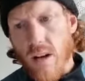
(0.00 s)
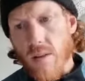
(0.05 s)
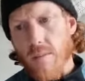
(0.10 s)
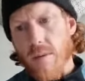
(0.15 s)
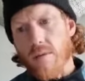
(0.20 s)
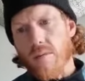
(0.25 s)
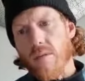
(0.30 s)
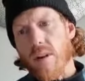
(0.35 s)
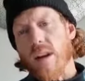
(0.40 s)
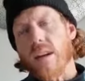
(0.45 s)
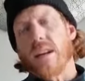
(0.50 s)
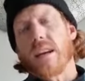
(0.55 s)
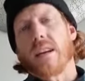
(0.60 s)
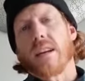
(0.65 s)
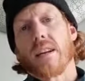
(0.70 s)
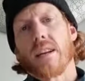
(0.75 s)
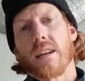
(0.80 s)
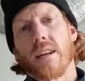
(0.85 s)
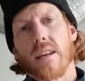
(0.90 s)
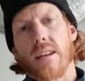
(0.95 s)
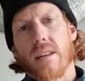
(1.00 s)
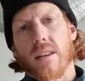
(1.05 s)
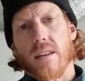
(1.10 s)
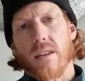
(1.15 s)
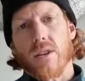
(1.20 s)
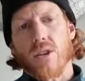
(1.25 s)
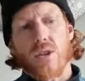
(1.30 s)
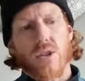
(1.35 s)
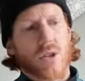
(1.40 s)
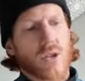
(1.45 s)
I've been running
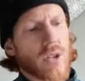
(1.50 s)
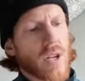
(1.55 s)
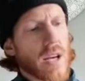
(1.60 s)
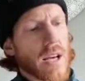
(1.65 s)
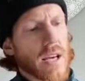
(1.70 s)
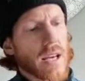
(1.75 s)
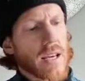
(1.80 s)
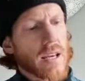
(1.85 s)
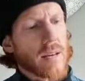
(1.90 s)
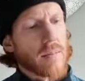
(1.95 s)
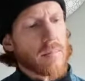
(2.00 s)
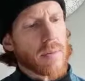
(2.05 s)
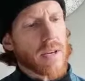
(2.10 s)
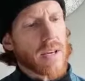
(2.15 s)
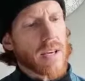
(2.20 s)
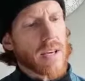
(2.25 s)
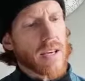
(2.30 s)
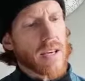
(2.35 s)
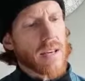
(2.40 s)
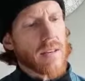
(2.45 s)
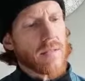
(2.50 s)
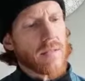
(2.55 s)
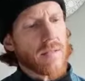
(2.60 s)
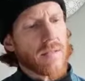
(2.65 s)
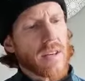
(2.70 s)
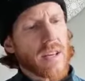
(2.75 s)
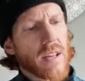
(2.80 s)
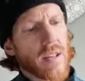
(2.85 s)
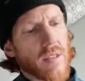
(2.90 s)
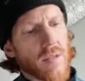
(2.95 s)
the
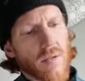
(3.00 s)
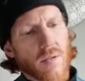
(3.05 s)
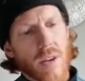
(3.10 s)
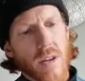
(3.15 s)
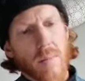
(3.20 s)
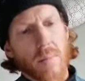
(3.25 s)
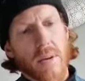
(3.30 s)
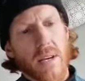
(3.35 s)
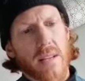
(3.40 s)
JPB-V3